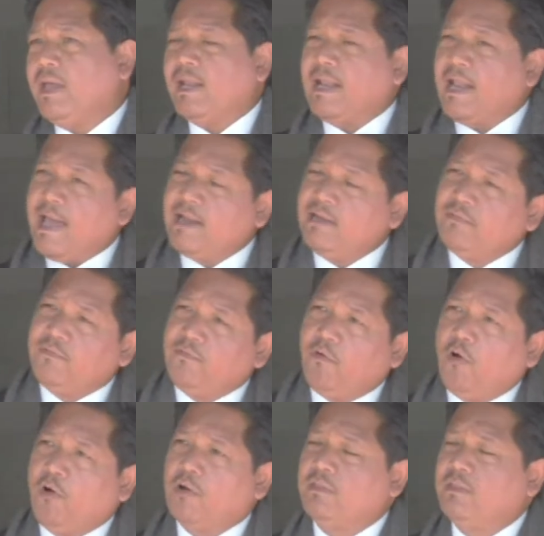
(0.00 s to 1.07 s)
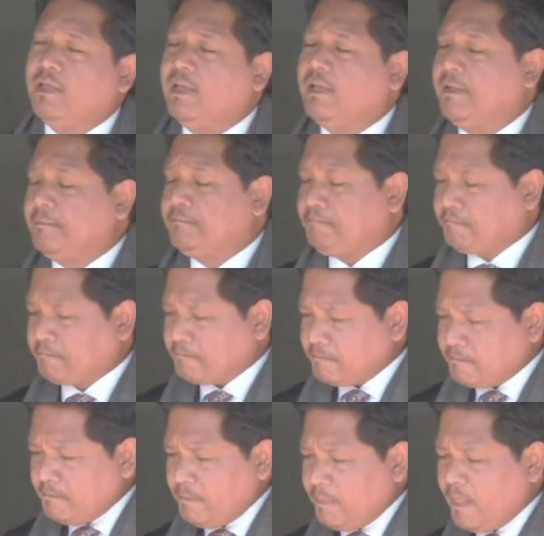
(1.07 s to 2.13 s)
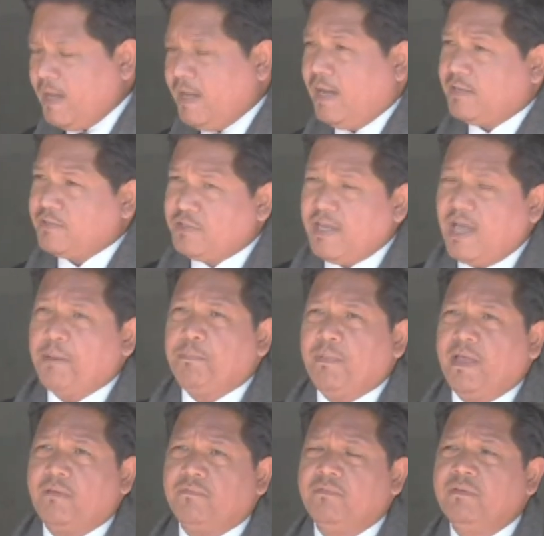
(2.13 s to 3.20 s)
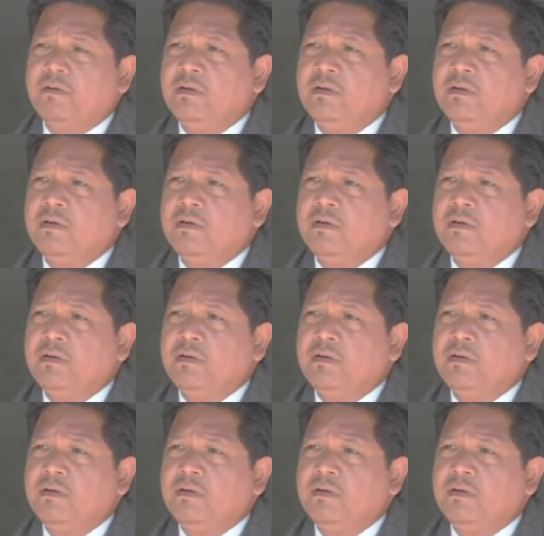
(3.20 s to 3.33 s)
at land for the CRPF.